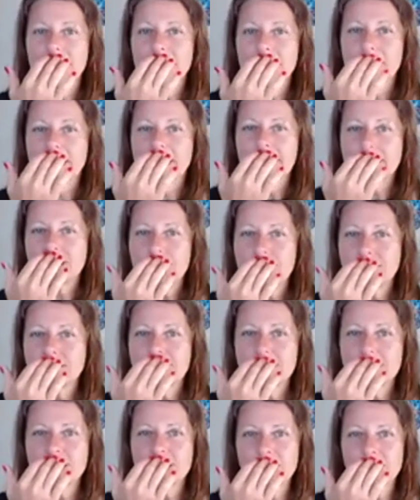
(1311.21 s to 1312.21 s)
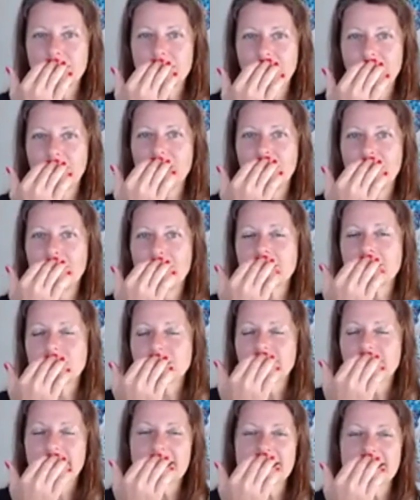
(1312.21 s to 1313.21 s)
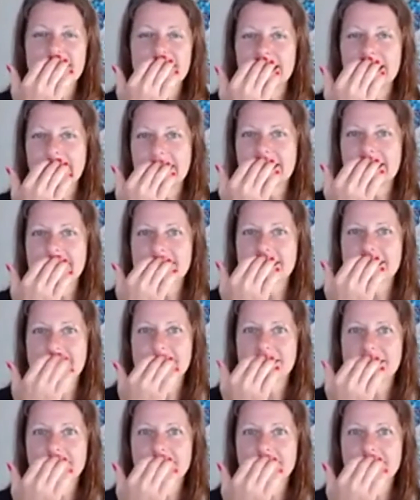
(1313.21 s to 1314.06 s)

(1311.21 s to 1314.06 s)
I choose to know and trust that it is.